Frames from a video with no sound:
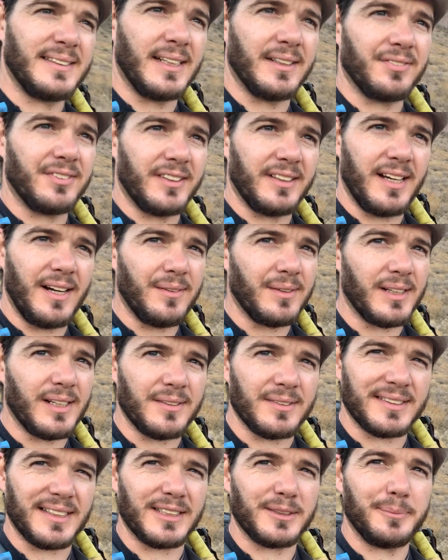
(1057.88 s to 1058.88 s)
Definitely not what I
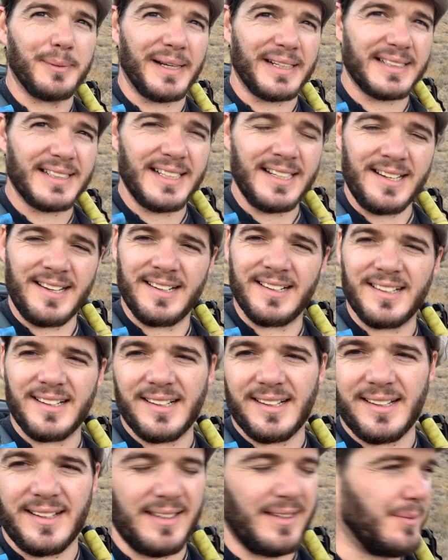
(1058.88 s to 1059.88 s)
was expecting.
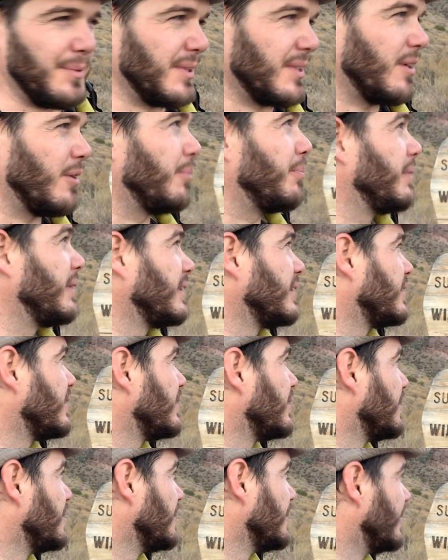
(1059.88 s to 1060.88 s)
I was hoping
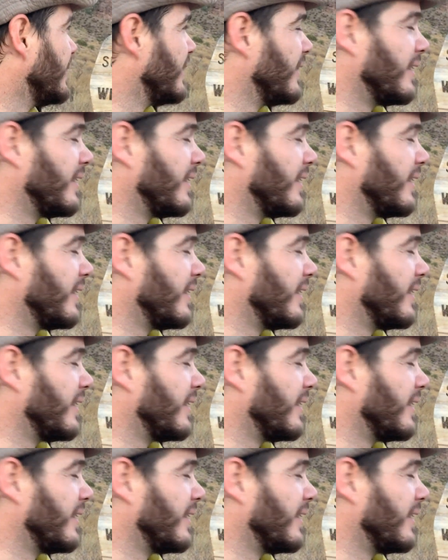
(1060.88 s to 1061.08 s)
to